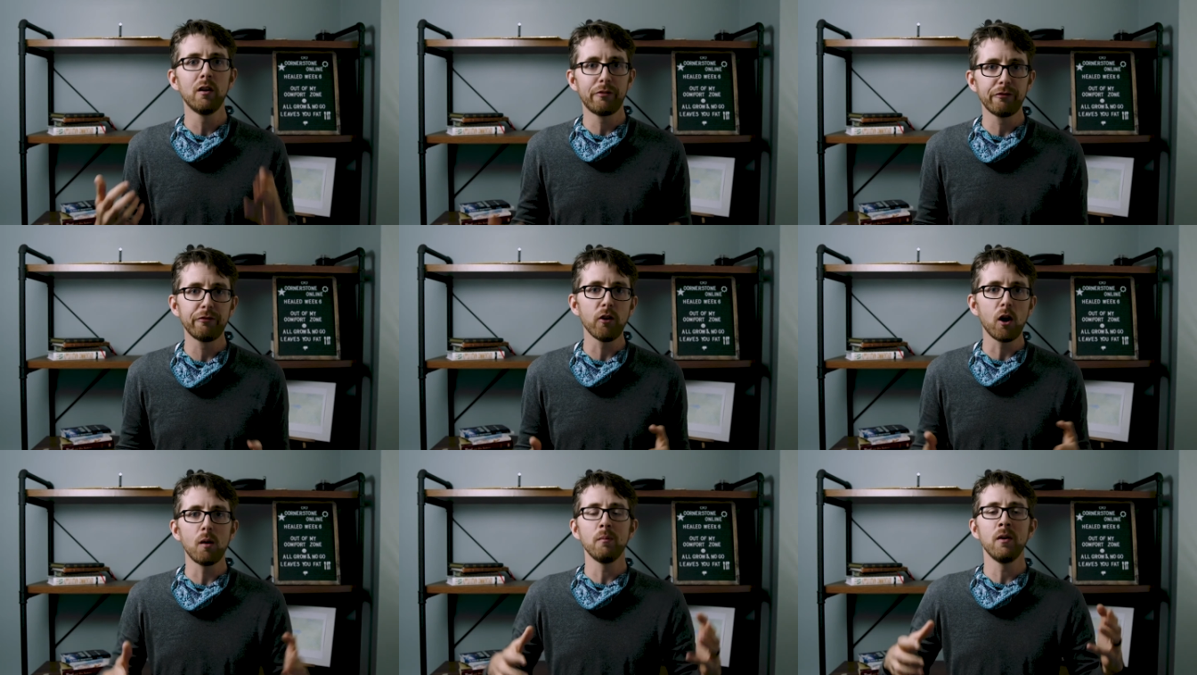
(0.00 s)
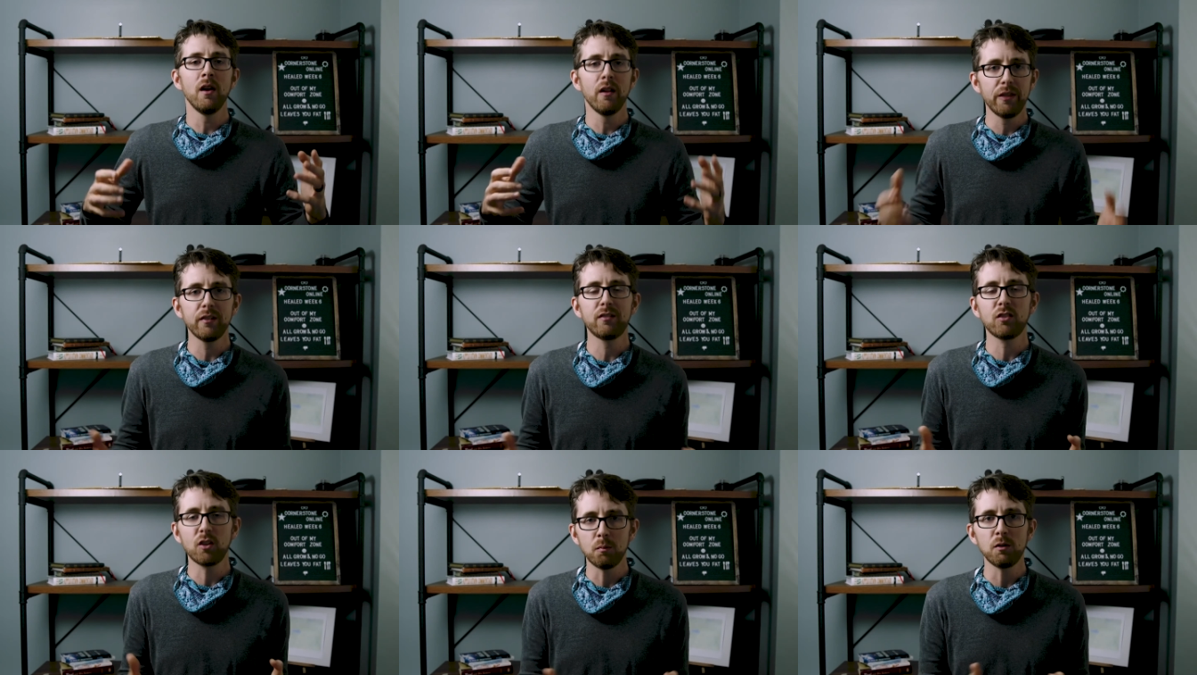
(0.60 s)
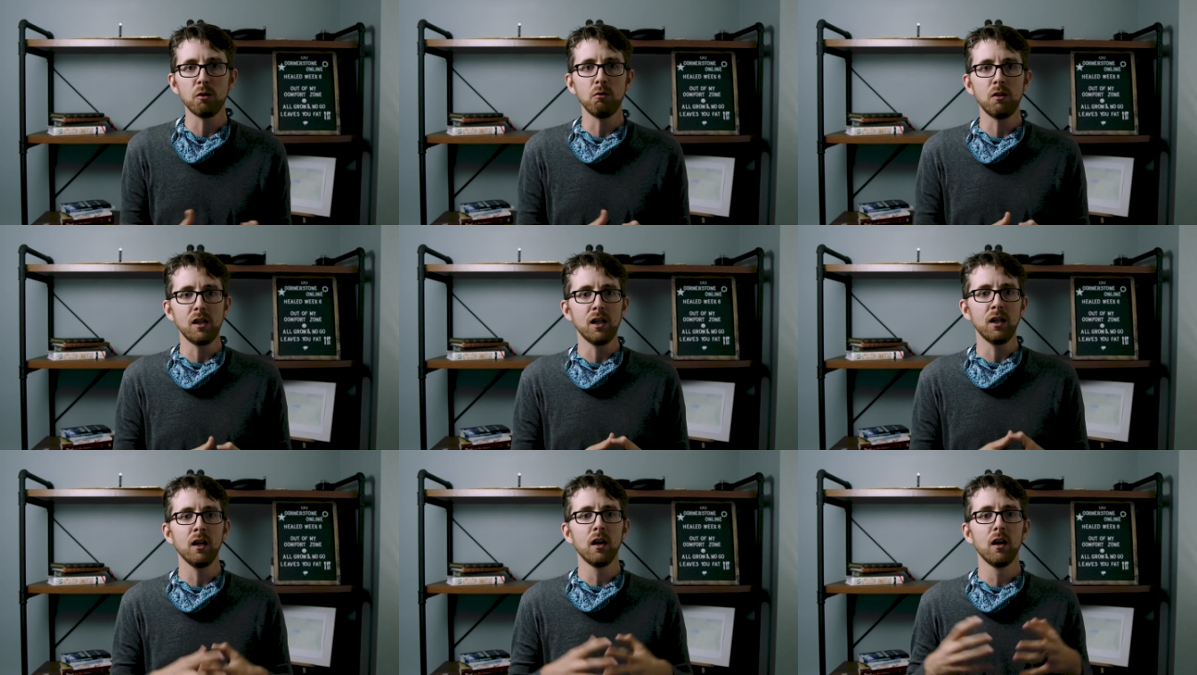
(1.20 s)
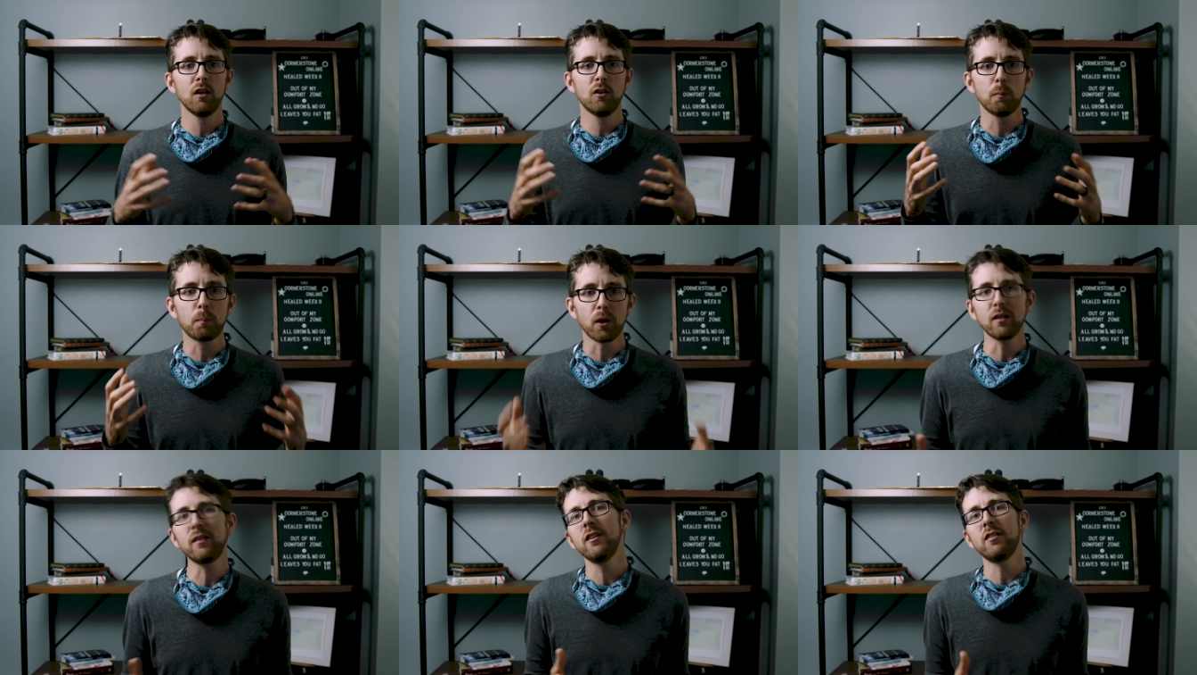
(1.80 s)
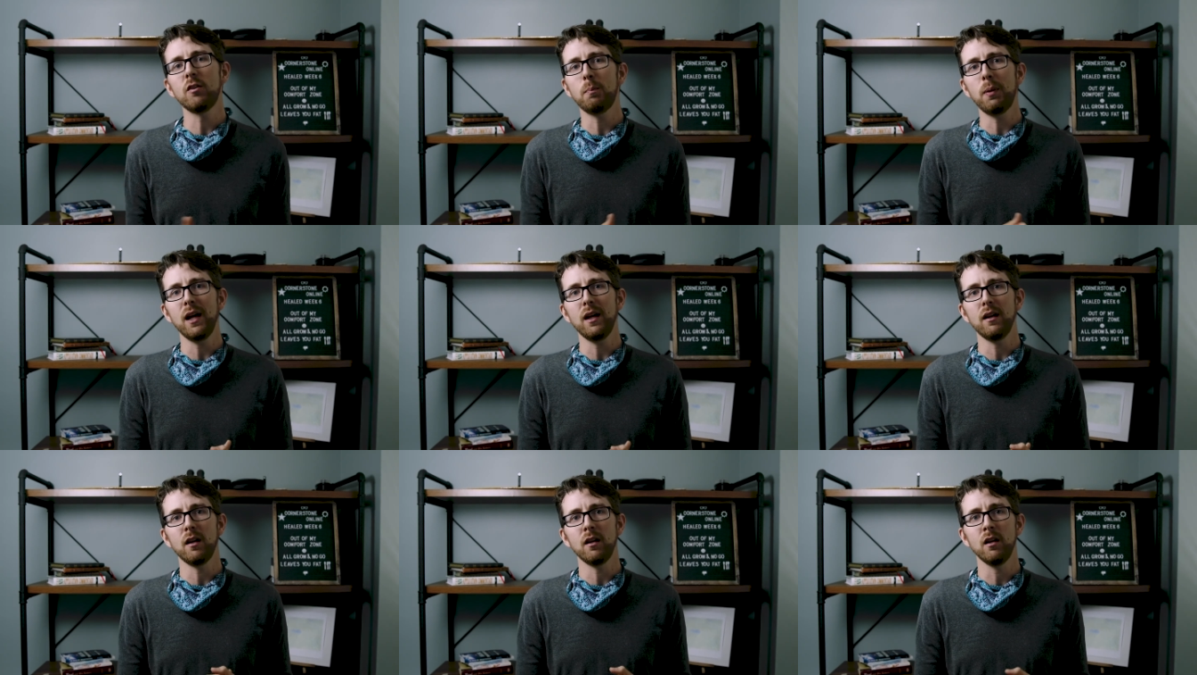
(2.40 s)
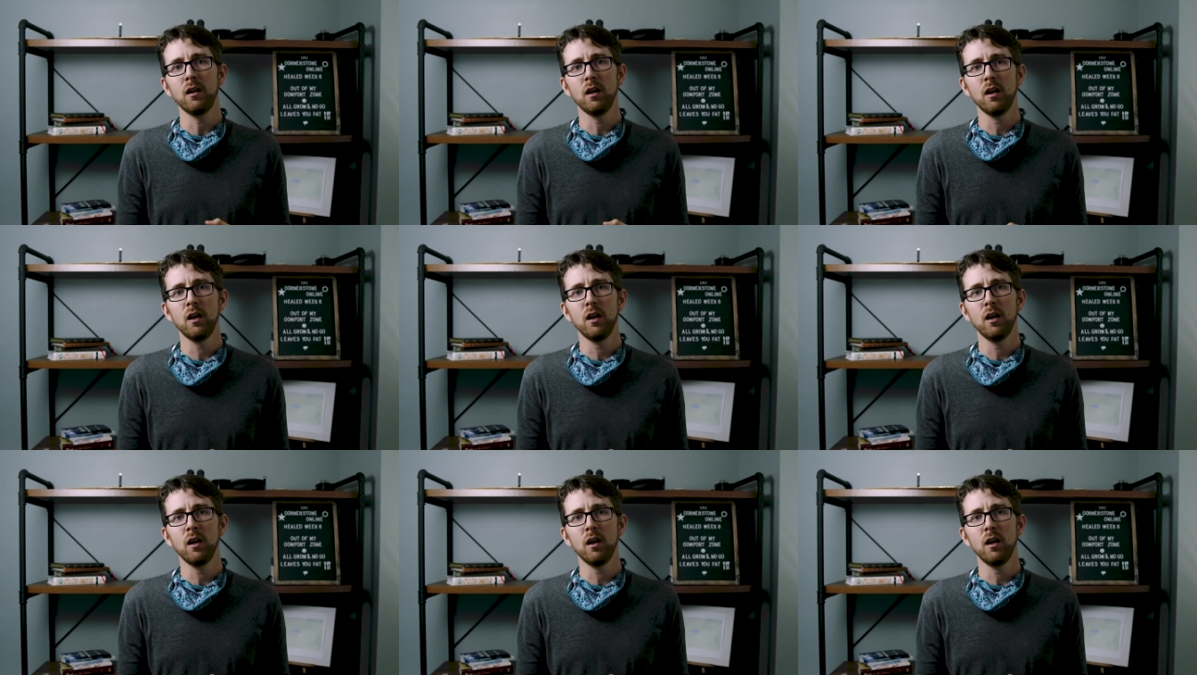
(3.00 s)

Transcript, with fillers: from this community to participate in,